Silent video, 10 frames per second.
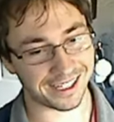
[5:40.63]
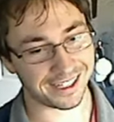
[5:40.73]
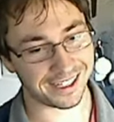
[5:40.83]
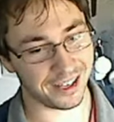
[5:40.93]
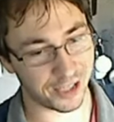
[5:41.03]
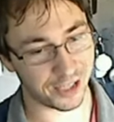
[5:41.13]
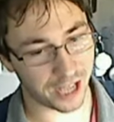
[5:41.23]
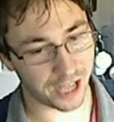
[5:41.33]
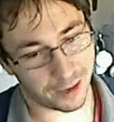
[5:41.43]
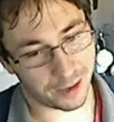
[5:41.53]
the
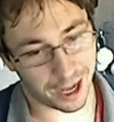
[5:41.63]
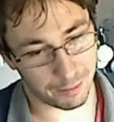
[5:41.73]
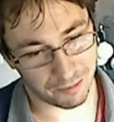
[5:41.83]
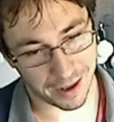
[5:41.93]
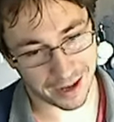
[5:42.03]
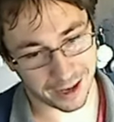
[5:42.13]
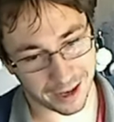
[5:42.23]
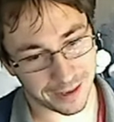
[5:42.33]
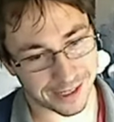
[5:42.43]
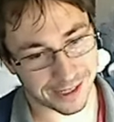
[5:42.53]
Zombocom of monitoring
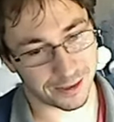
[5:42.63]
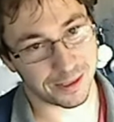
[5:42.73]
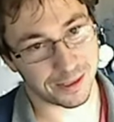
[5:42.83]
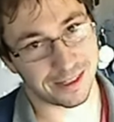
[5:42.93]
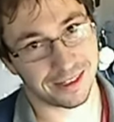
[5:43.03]
servers?